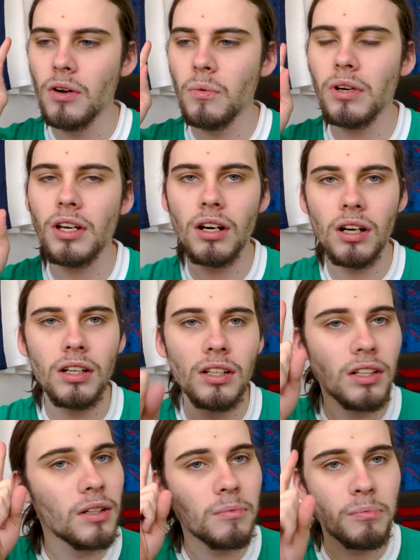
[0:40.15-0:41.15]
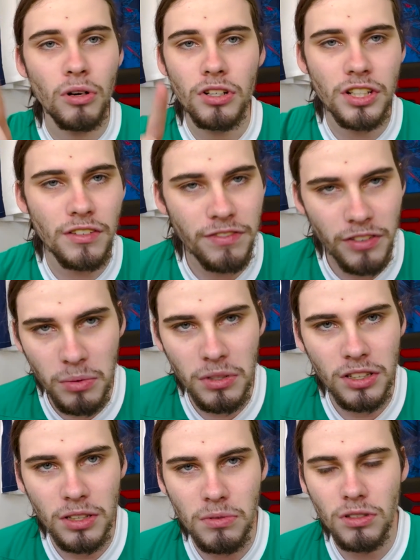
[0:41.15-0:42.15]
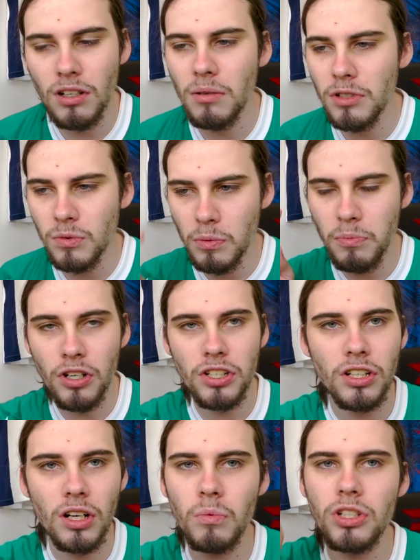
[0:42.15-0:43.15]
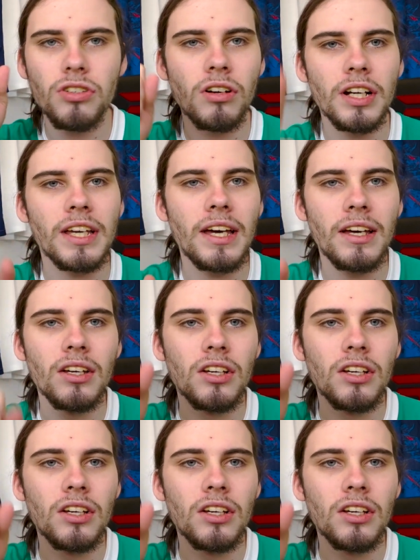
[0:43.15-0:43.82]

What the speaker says: We are pushing through with the subscribers. We're pushing on. We're trying to get